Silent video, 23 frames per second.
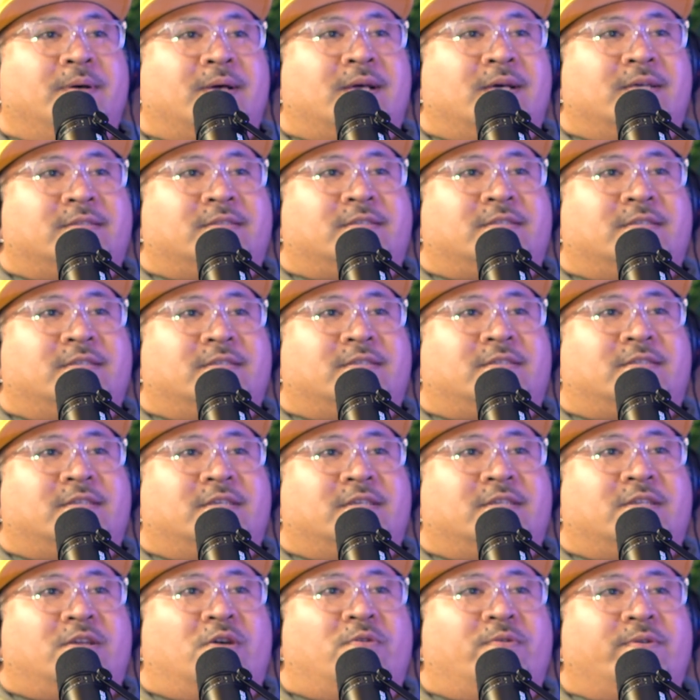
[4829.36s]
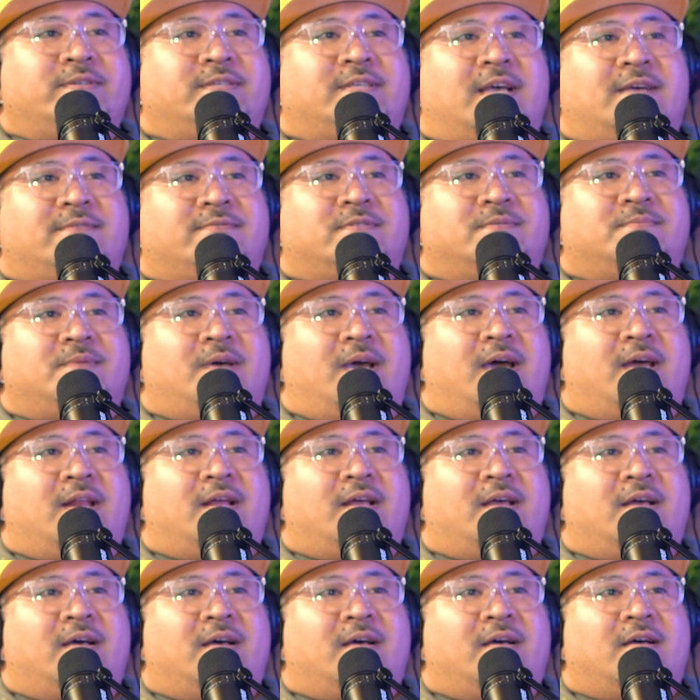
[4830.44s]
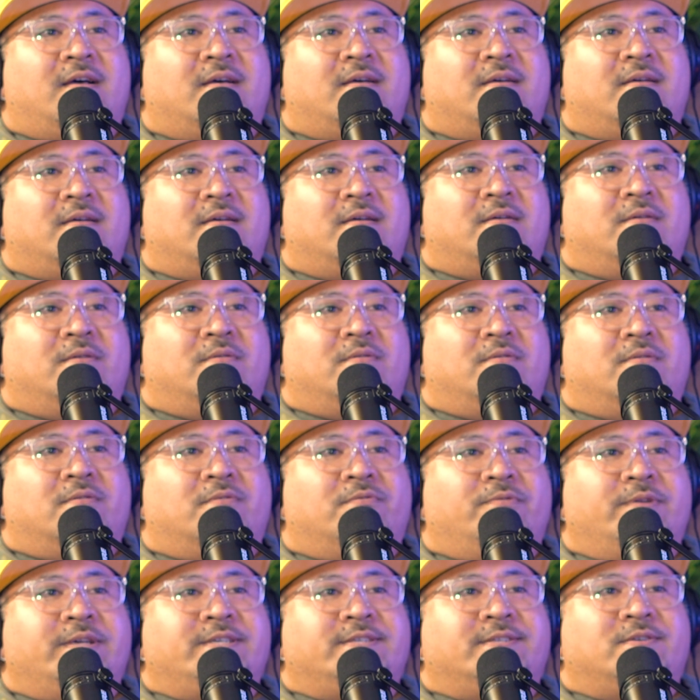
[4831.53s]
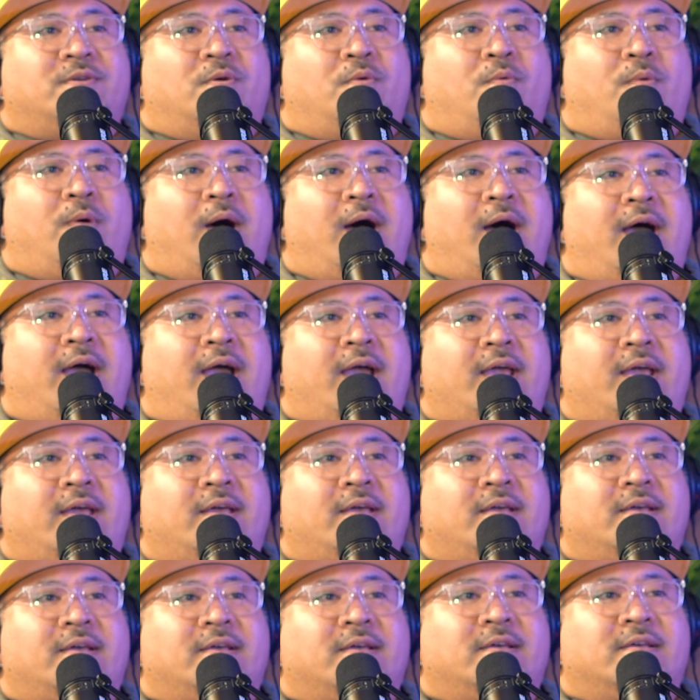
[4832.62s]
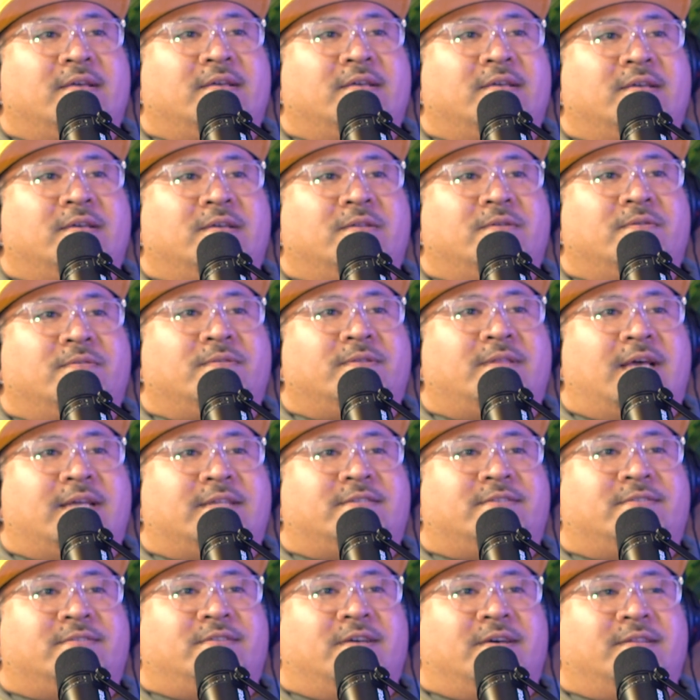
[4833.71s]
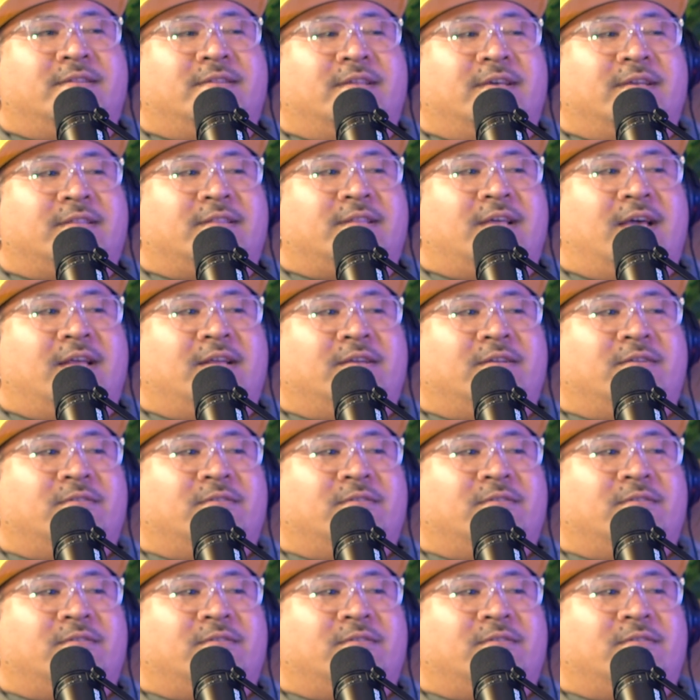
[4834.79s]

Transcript: because they always have some kind of reason why that's done like that.